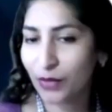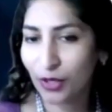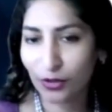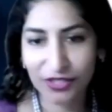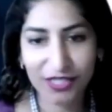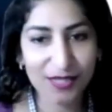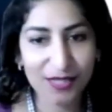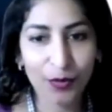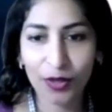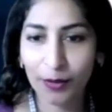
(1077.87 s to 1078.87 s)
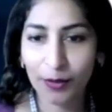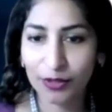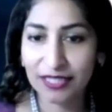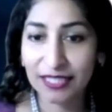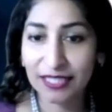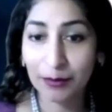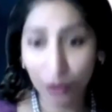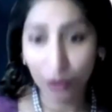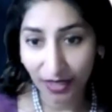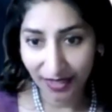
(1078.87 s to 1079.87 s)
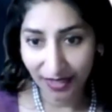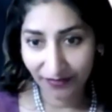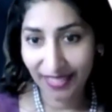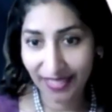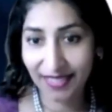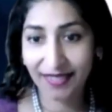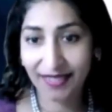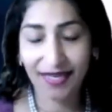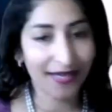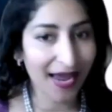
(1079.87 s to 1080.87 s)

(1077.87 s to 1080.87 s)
We already spoke about the book unveiling and